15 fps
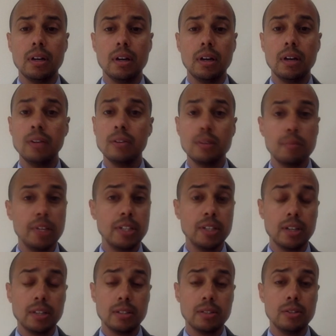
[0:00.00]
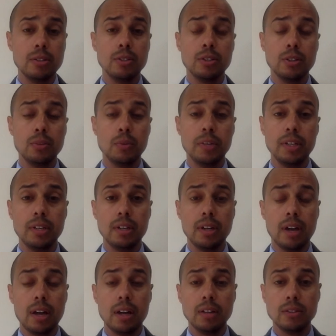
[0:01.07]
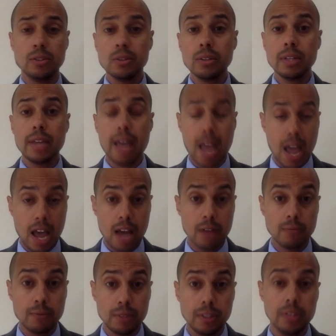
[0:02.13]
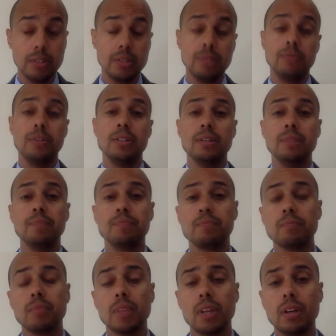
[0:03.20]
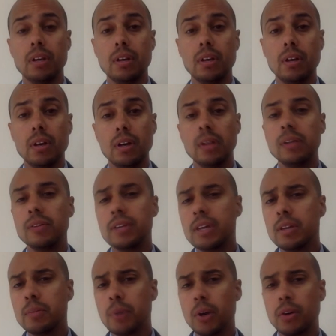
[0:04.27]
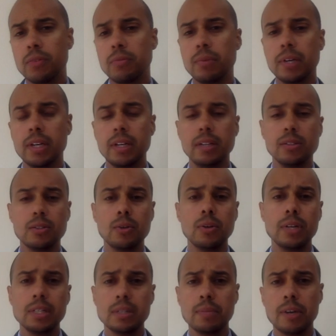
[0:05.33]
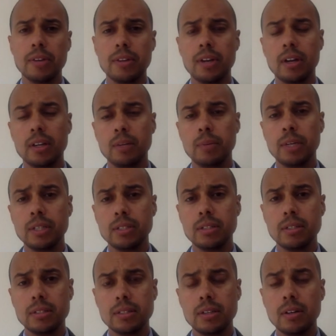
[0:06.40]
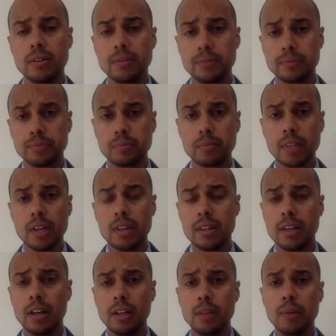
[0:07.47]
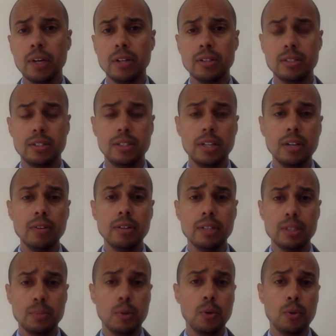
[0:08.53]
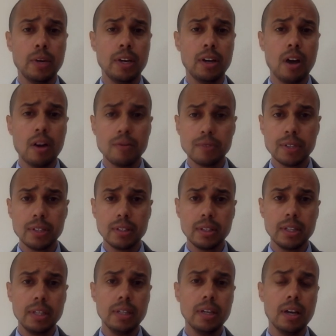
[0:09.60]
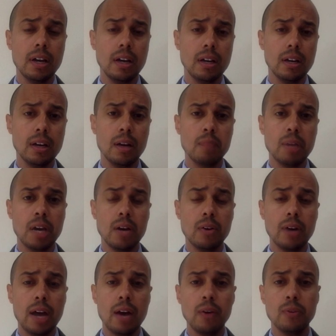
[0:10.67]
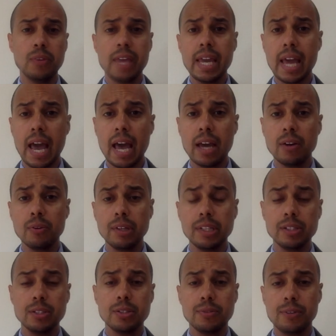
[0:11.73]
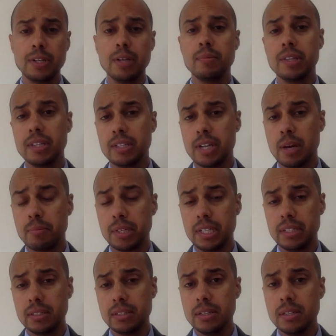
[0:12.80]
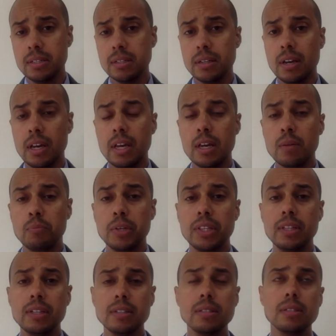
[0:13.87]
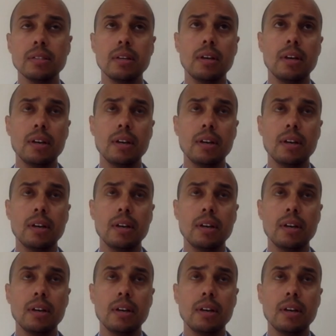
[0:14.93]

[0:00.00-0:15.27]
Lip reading: under the Meiji Constitution we certainly have religious freedom. Now, the other part of my story is about the occupation itself. The occupiers generally spoke quite confidently about how they had religious freedom and the Japanese didn't, but this